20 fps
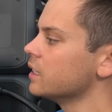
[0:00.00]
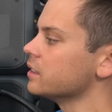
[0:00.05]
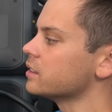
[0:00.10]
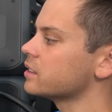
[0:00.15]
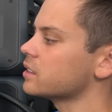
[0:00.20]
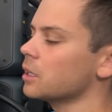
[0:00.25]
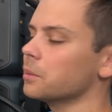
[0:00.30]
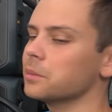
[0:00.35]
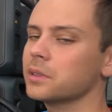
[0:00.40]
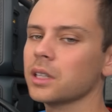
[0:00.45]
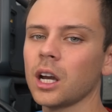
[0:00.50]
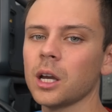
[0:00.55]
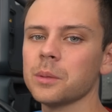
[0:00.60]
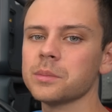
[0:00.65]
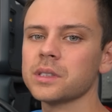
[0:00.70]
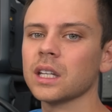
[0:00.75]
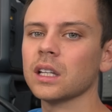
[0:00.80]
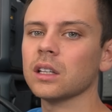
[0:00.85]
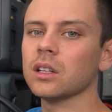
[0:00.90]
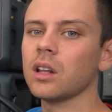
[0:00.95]
and
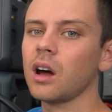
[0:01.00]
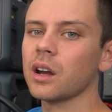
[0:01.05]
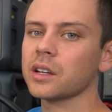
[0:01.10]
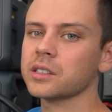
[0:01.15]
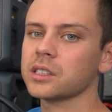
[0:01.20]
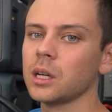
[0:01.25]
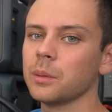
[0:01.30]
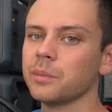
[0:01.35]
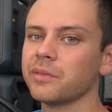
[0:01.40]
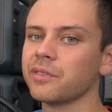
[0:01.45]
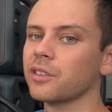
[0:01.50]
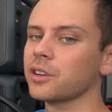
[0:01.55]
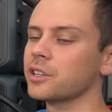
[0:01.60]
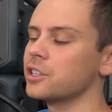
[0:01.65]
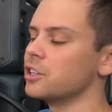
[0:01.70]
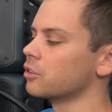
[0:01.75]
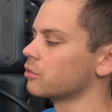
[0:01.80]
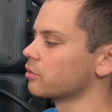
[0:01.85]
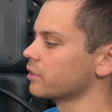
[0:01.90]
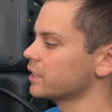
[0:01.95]
sometimes it locks up for
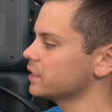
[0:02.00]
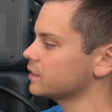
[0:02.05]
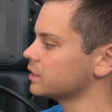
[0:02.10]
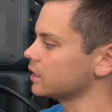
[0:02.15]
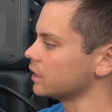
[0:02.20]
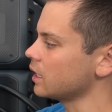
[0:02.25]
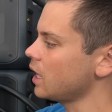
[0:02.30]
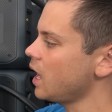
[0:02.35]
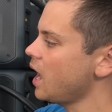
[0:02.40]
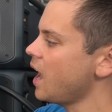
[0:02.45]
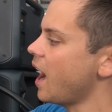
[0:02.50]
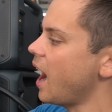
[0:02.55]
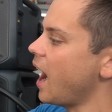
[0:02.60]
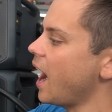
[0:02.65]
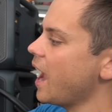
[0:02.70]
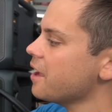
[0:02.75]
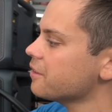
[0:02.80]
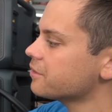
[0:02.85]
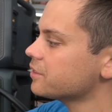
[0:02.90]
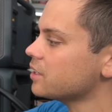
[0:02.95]
no reason.
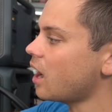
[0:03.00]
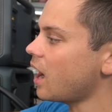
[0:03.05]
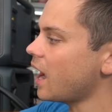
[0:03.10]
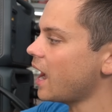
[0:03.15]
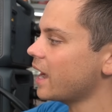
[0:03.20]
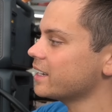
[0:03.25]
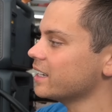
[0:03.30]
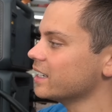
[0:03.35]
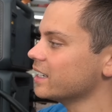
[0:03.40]
I have not had